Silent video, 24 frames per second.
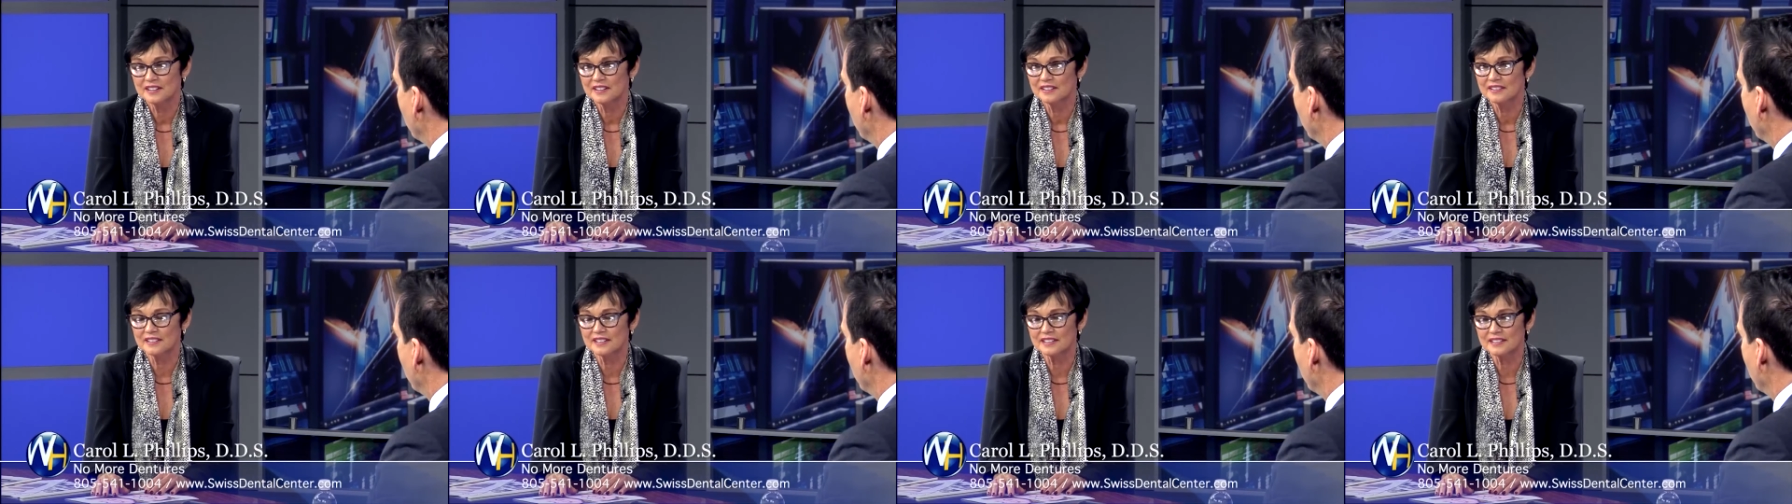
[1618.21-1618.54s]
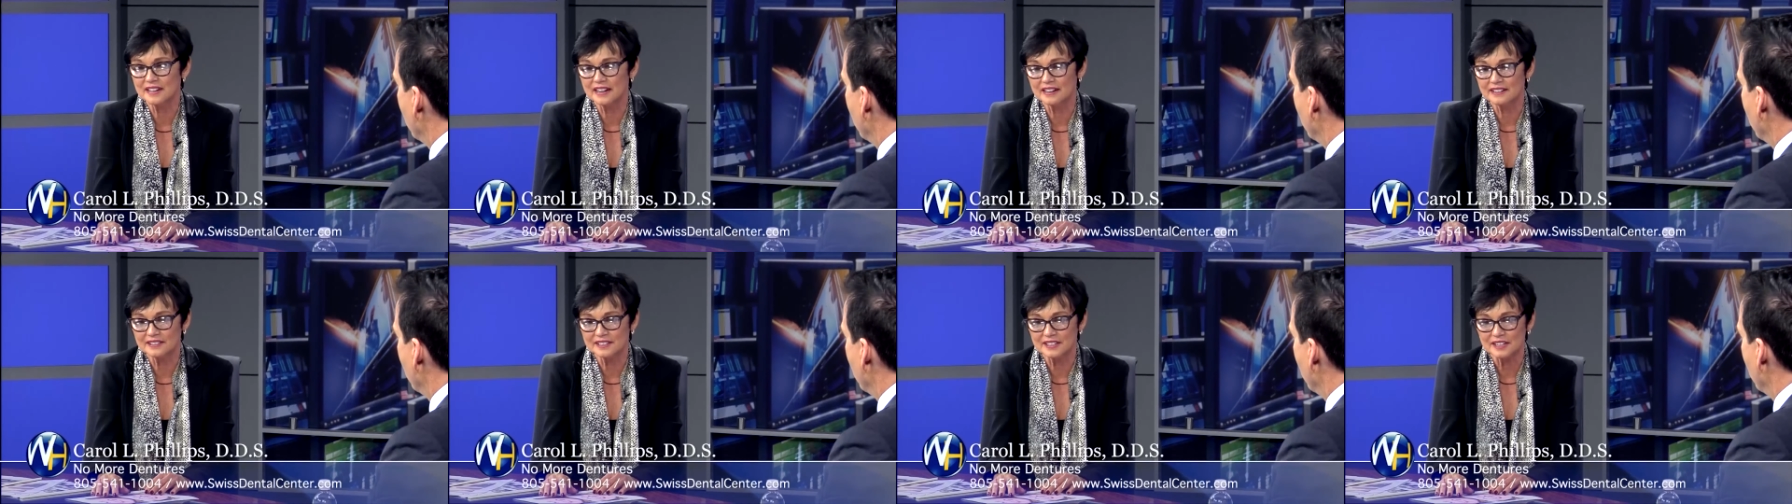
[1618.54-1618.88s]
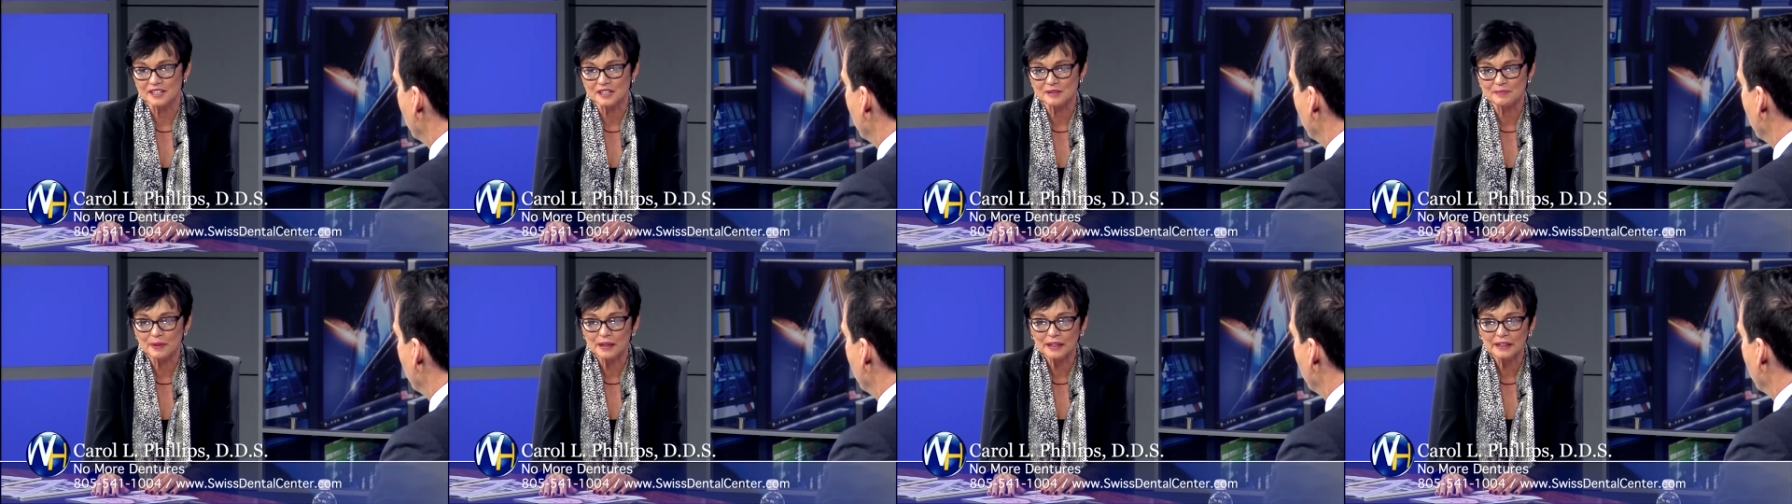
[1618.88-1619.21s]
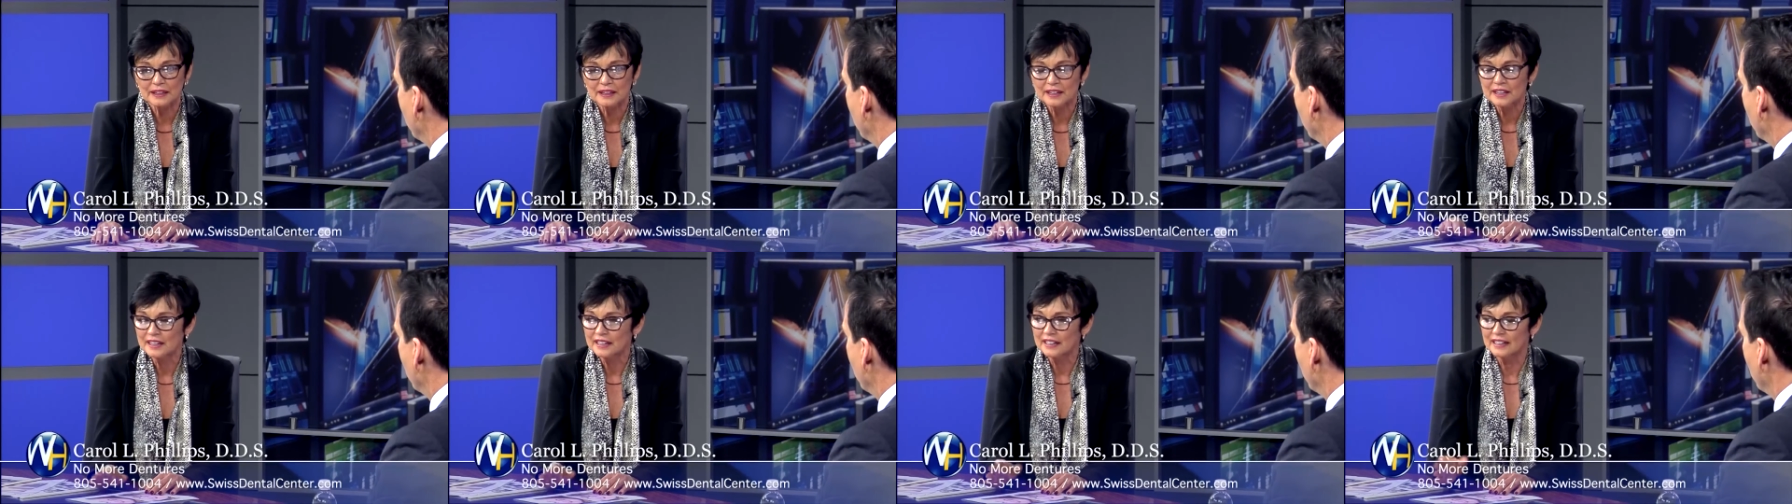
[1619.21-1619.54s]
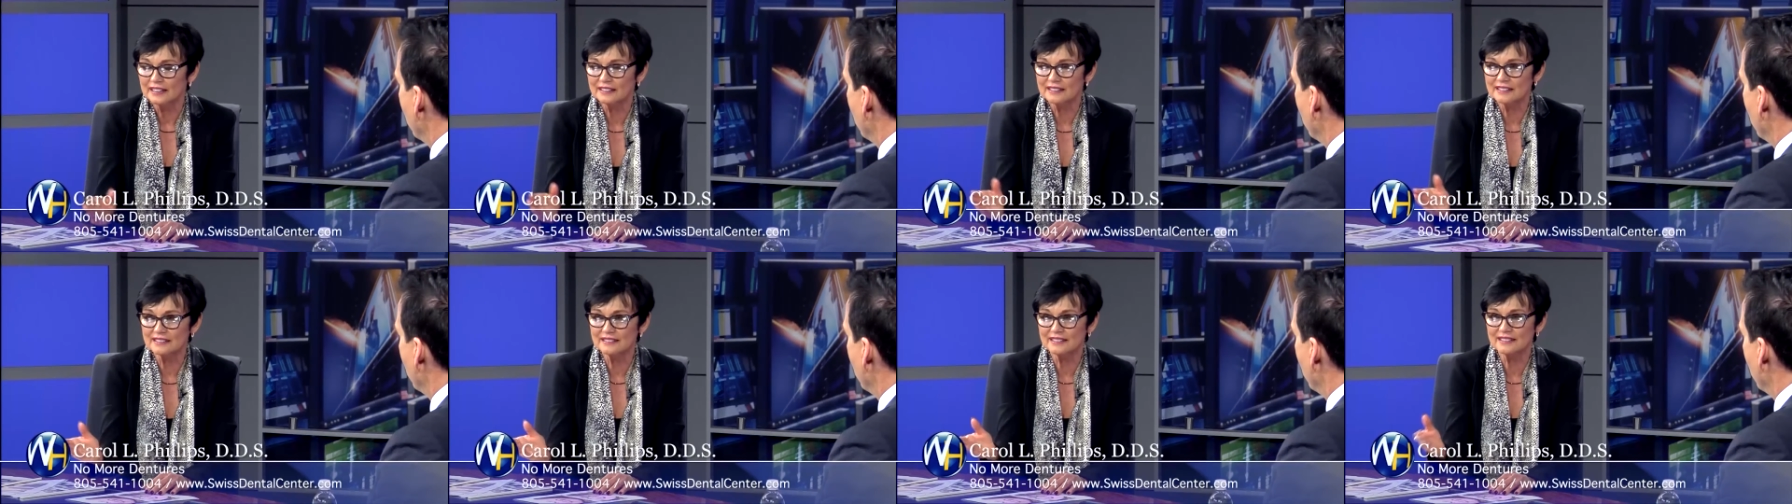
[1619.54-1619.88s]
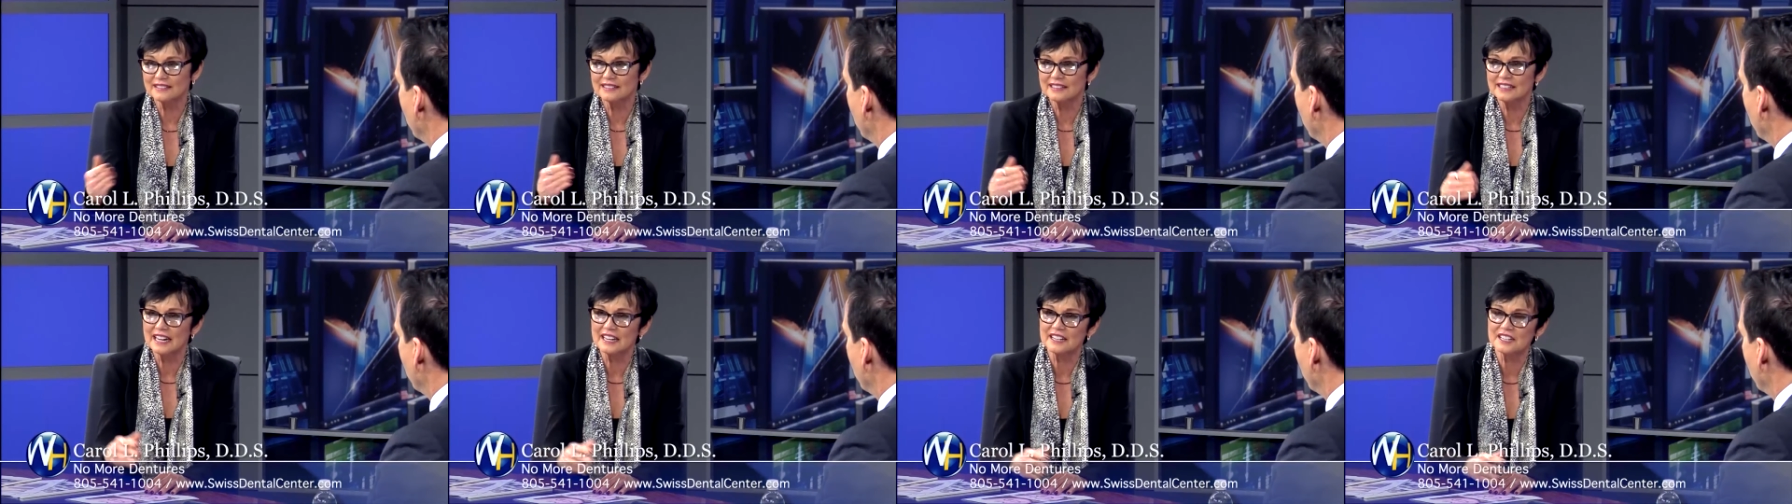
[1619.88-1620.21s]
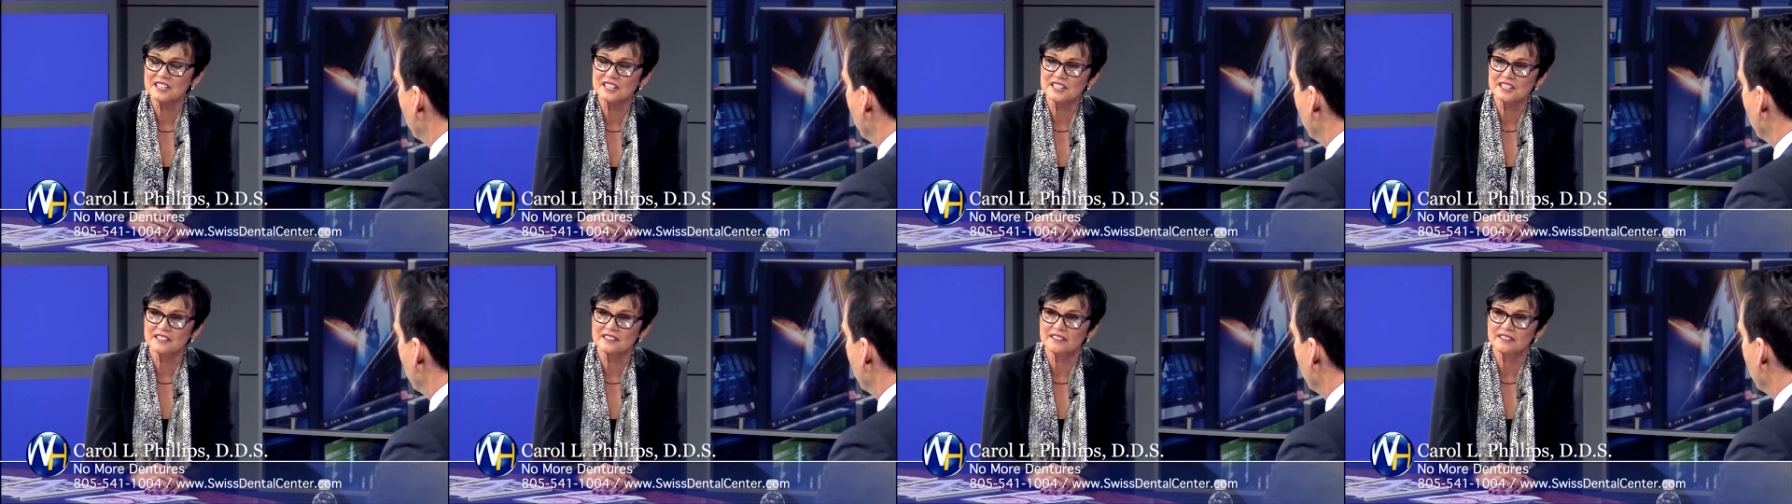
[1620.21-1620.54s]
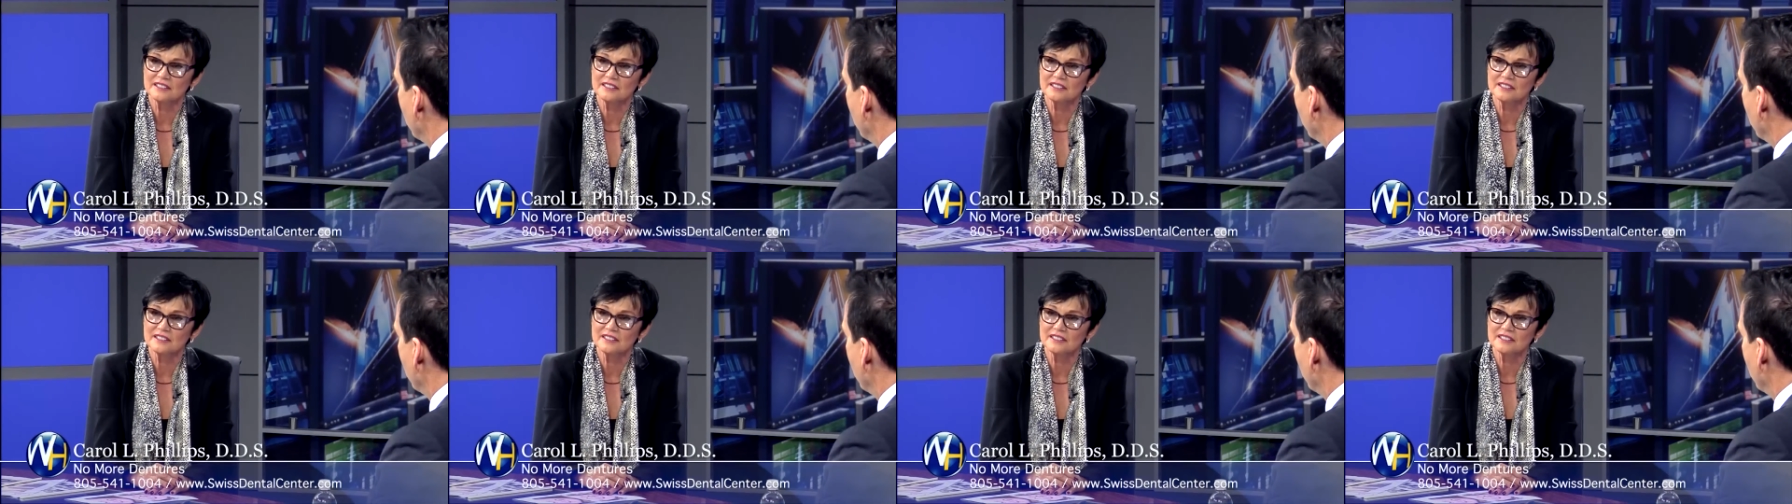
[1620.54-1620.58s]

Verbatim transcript: the dentist, but it takes